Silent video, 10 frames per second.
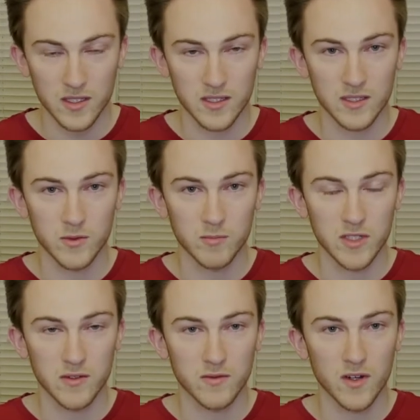that it would be
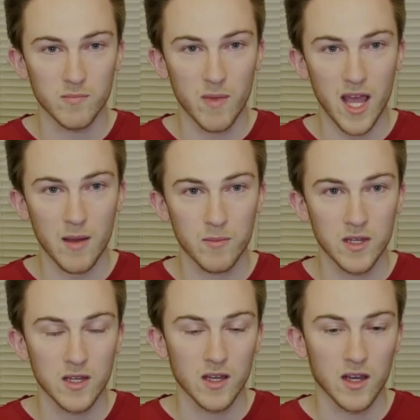a fun map,
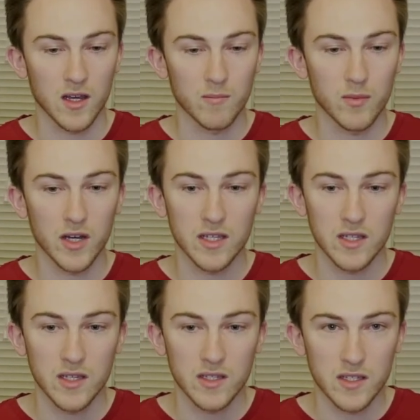but
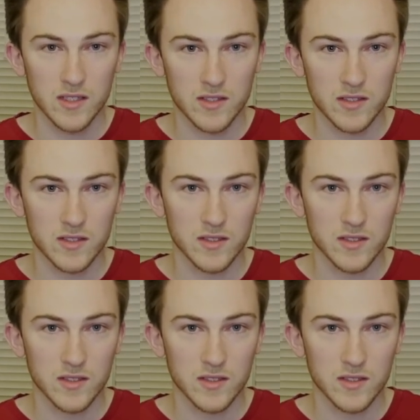it's